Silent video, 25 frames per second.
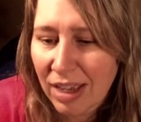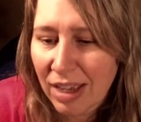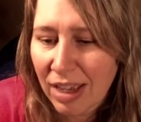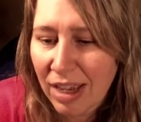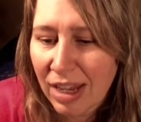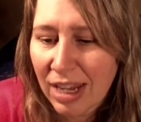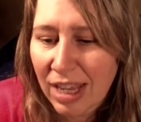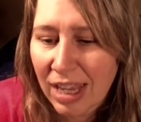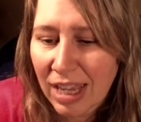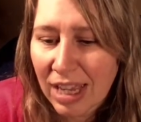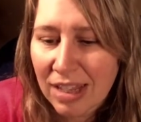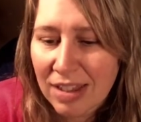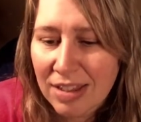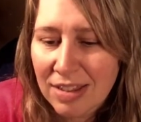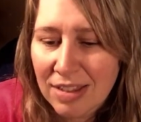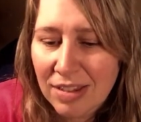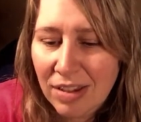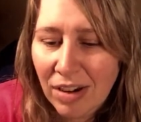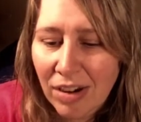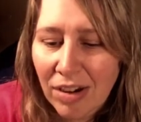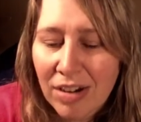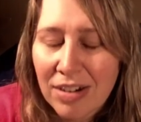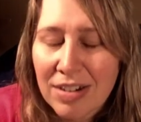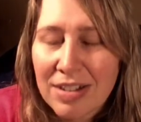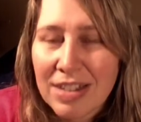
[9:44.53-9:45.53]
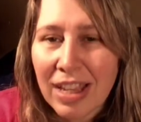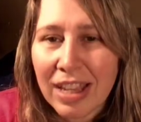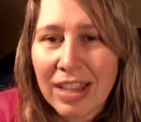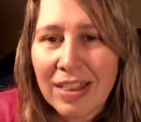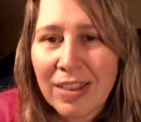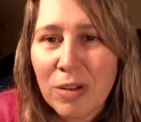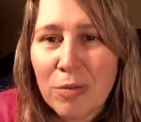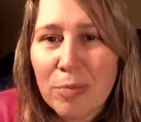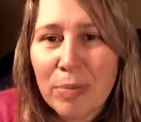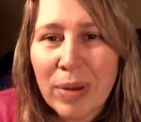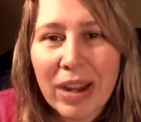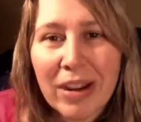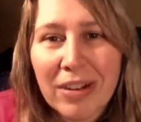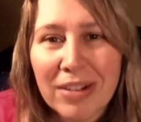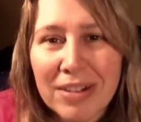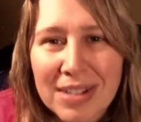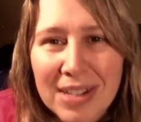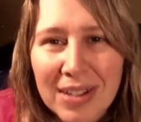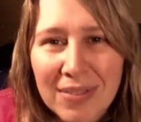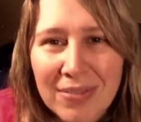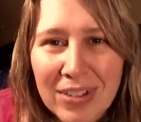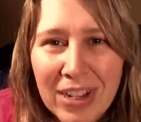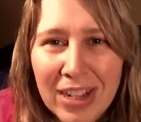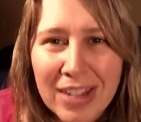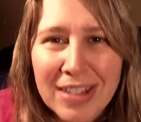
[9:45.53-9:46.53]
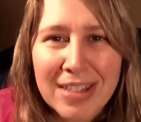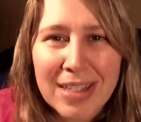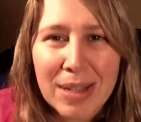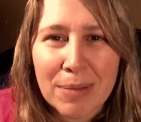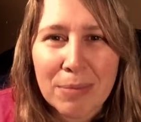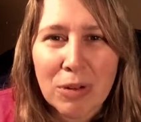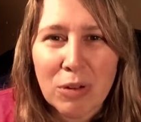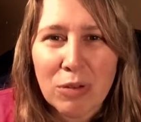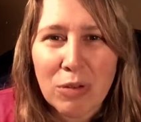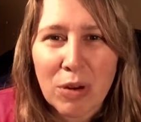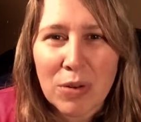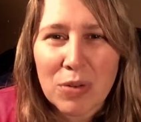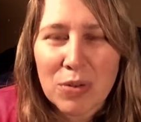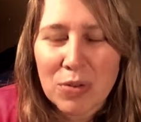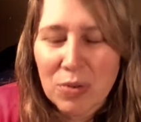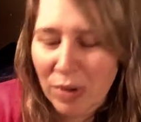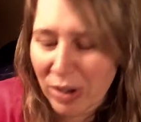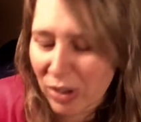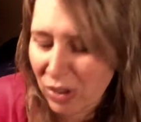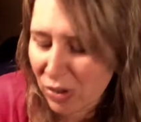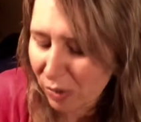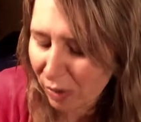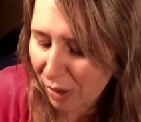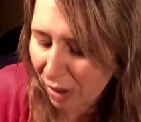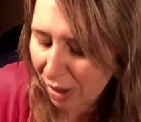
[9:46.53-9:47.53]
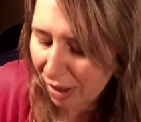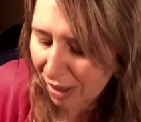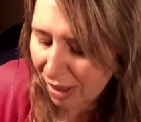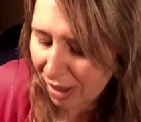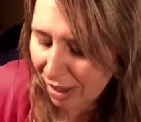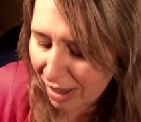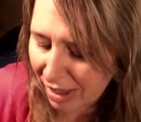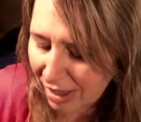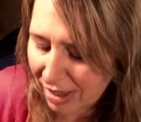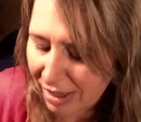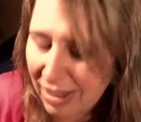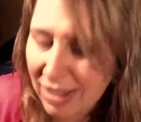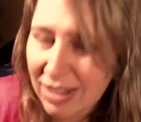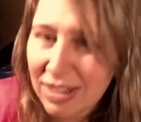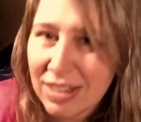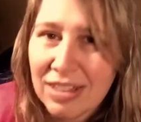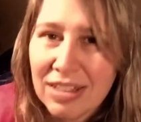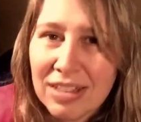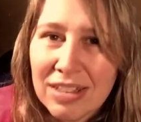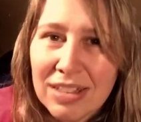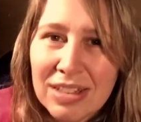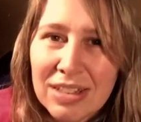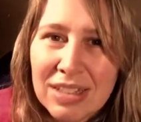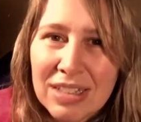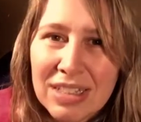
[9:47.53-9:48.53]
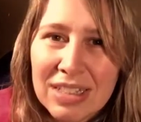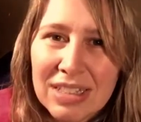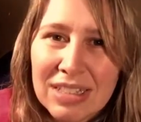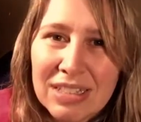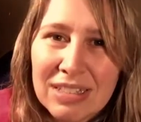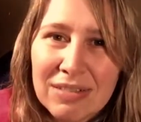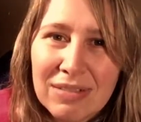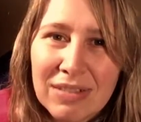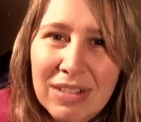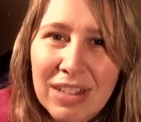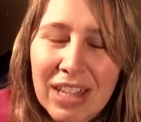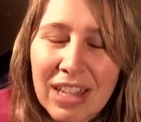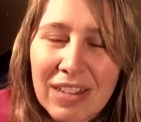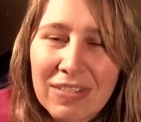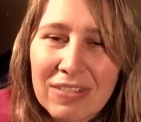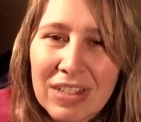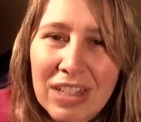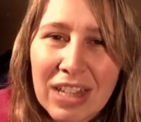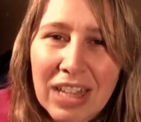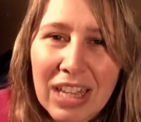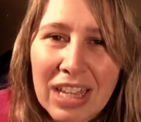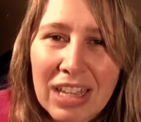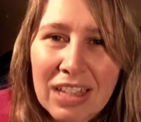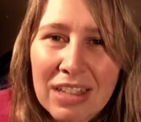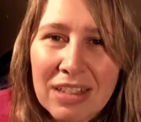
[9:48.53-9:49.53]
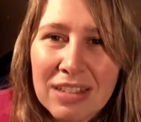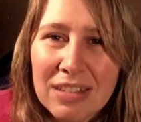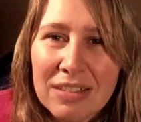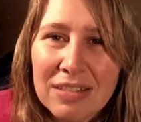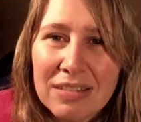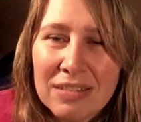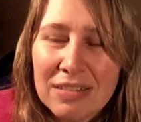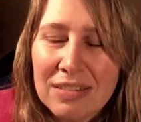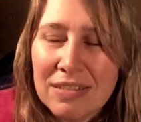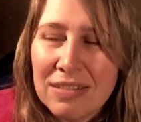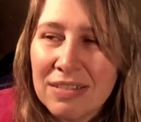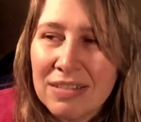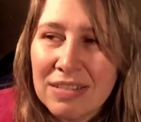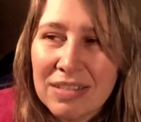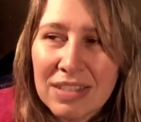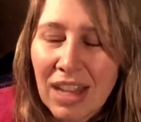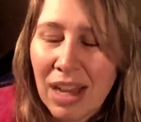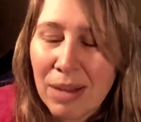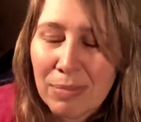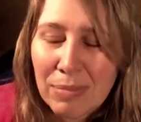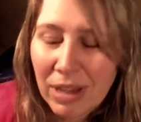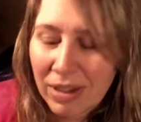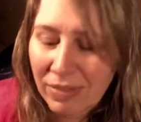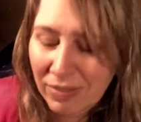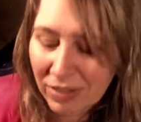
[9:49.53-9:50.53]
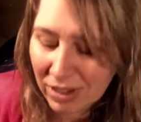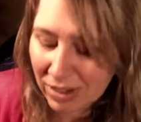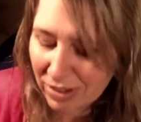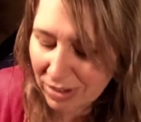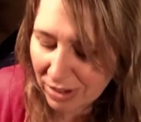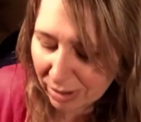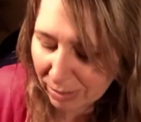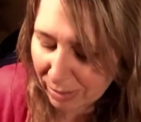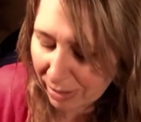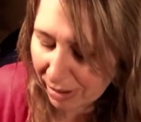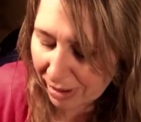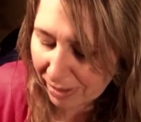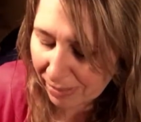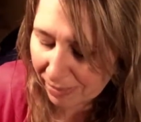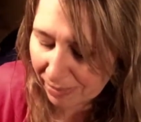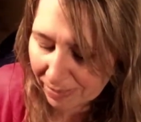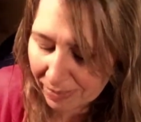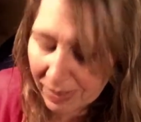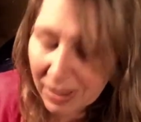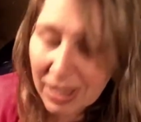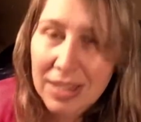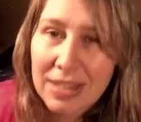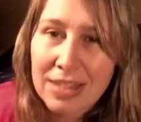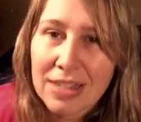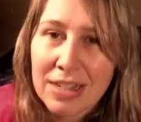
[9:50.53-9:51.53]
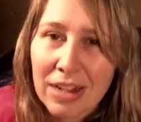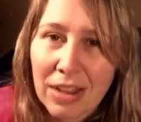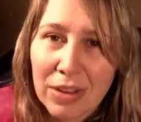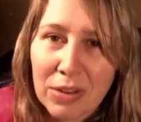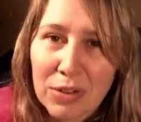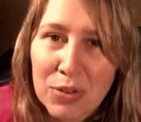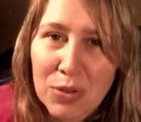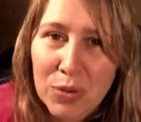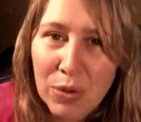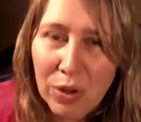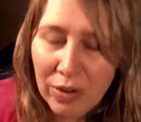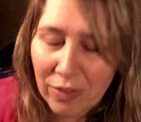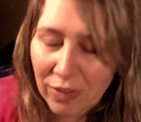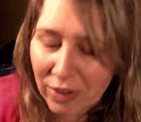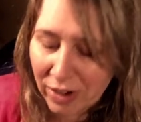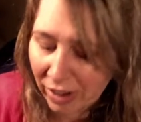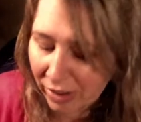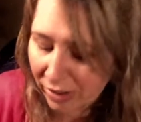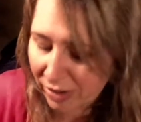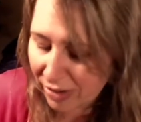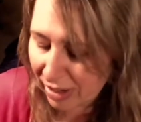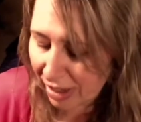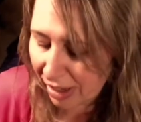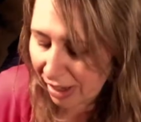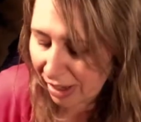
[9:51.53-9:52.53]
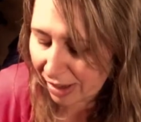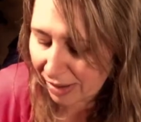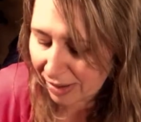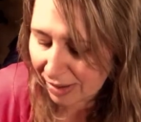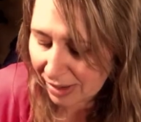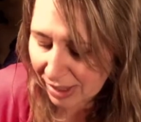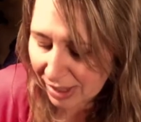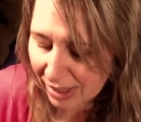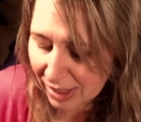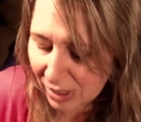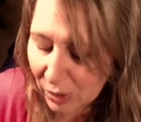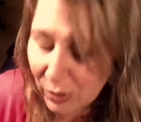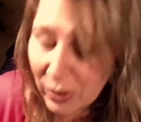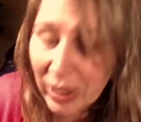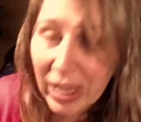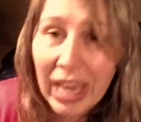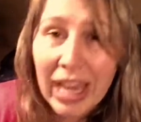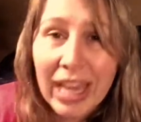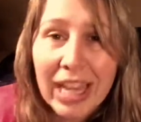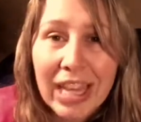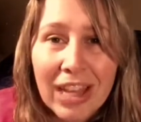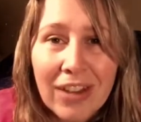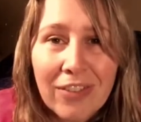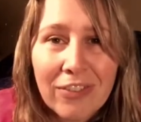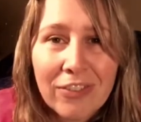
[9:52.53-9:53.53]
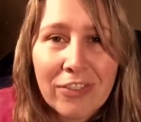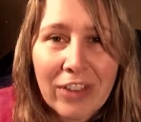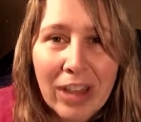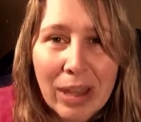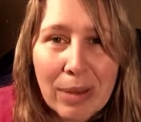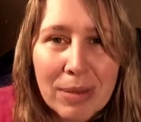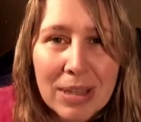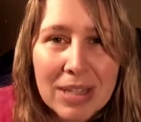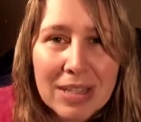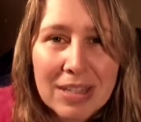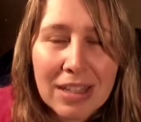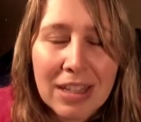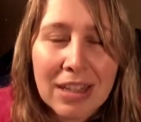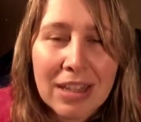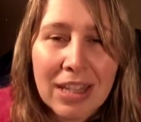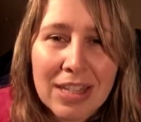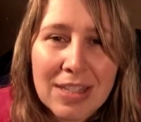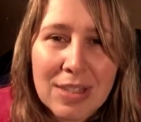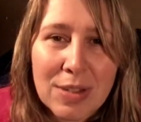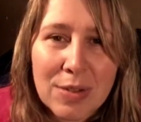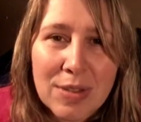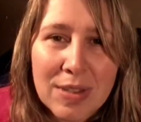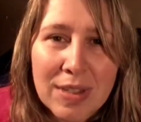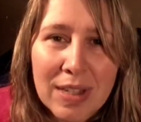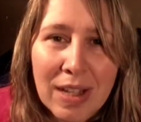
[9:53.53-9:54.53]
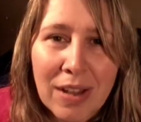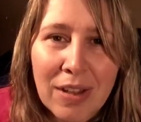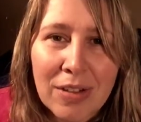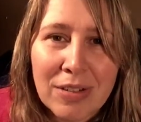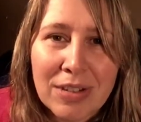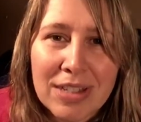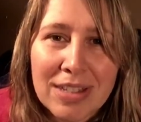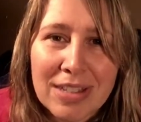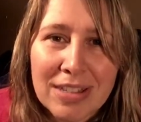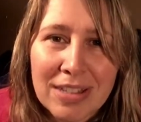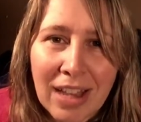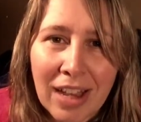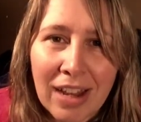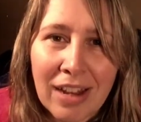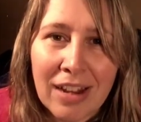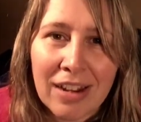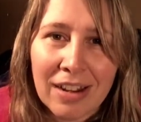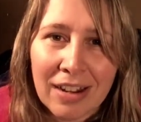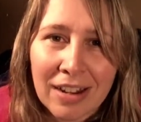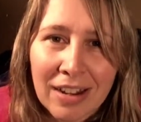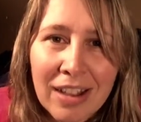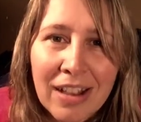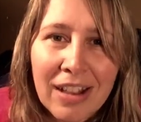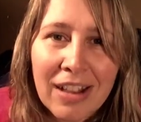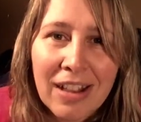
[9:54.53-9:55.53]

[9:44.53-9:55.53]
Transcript: And kid stars, like their parents have done some gross ritual where they have to, like, I'm not even going to talk about it. It's another story for another day. You can't get famous unless you sell out to Satan.